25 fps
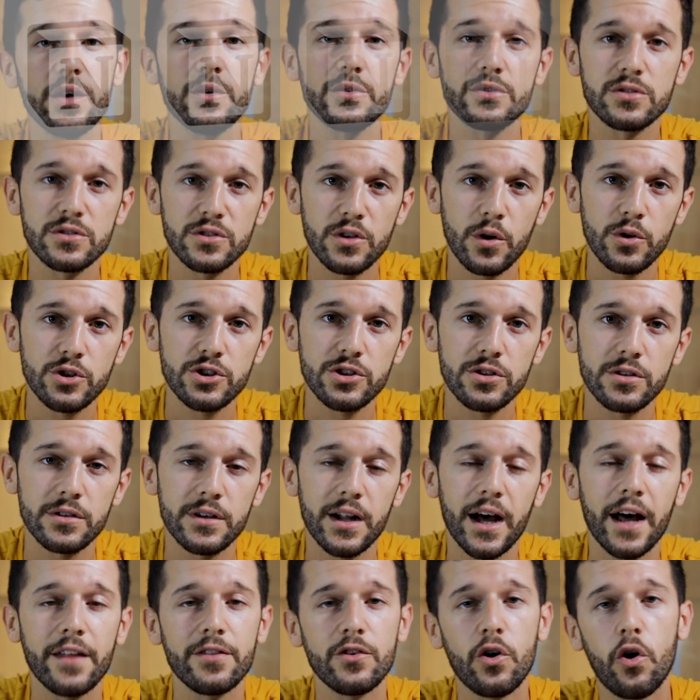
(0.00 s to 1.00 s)
use Notion
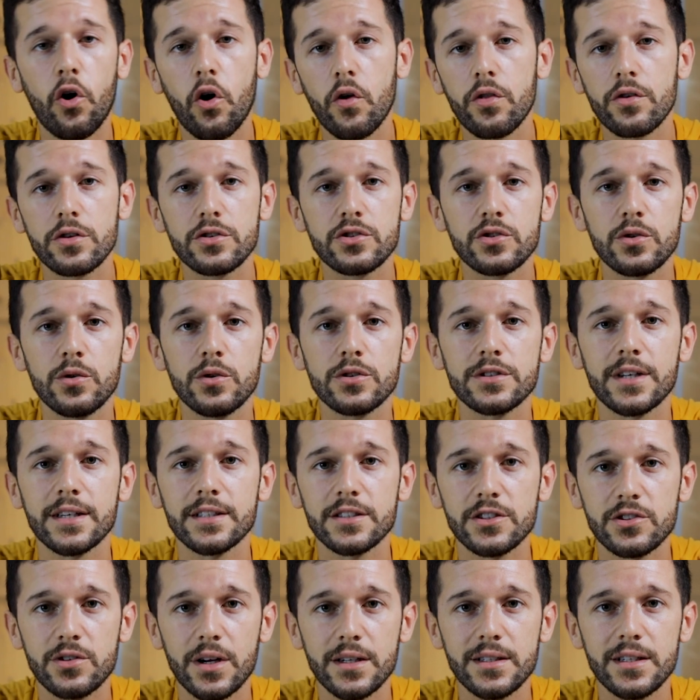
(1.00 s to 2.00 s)
and other tools and
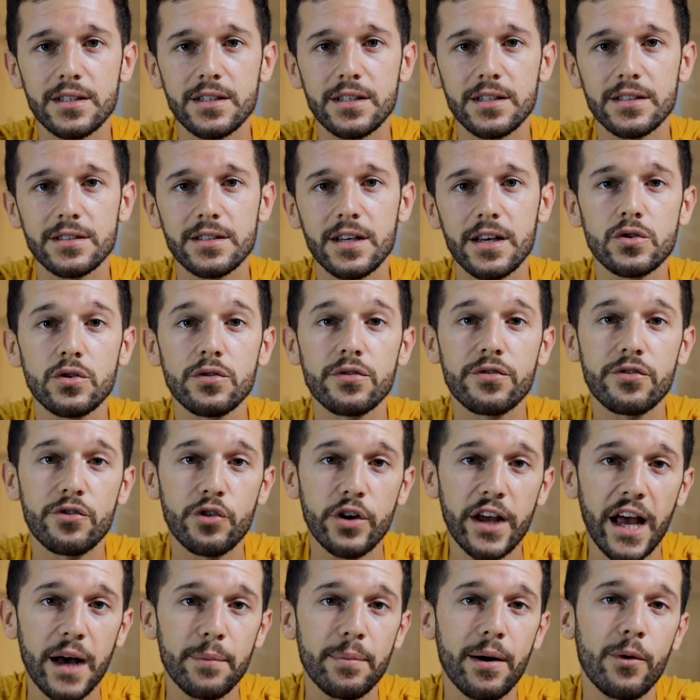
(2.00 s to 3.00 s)
strategies to
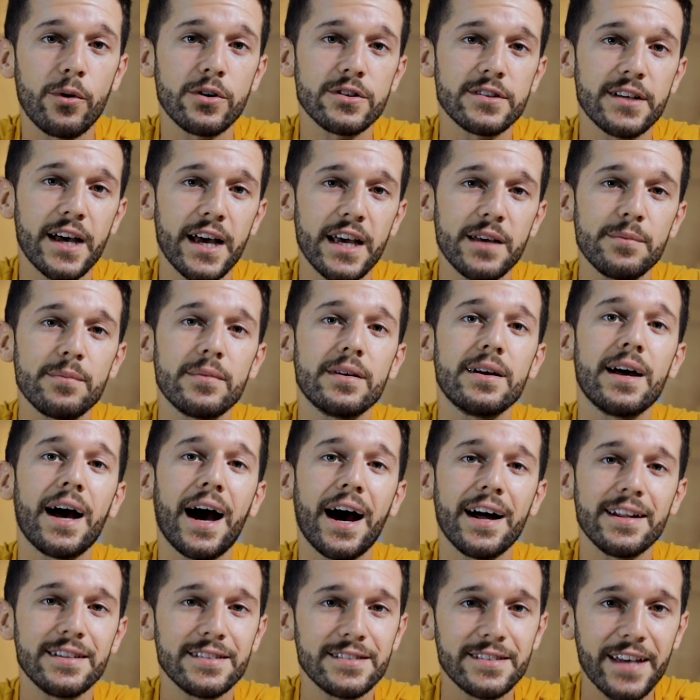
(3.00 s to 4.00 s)
free up our time
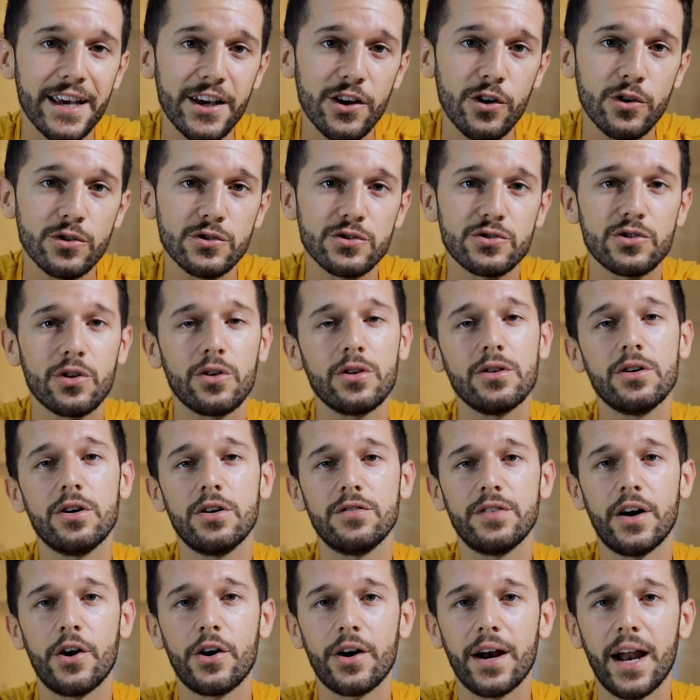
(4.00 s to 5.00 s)
and take control
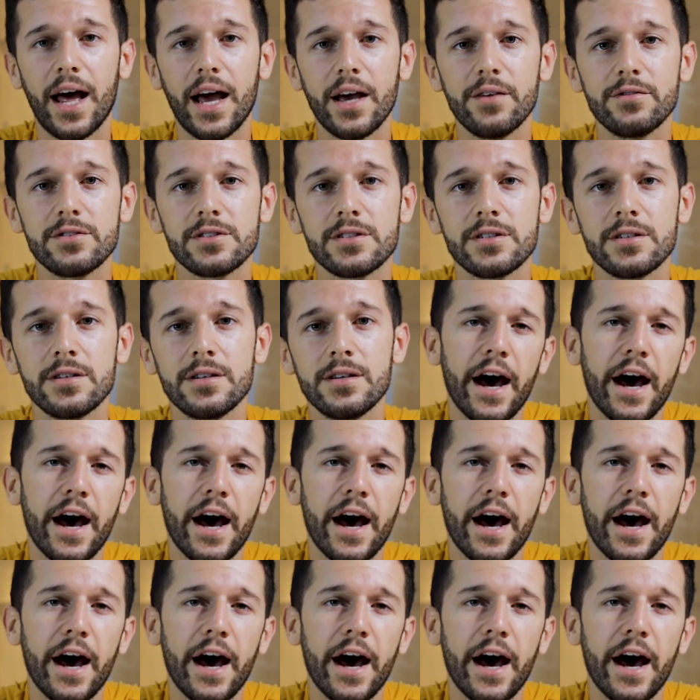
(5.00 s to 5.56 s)
of our lives.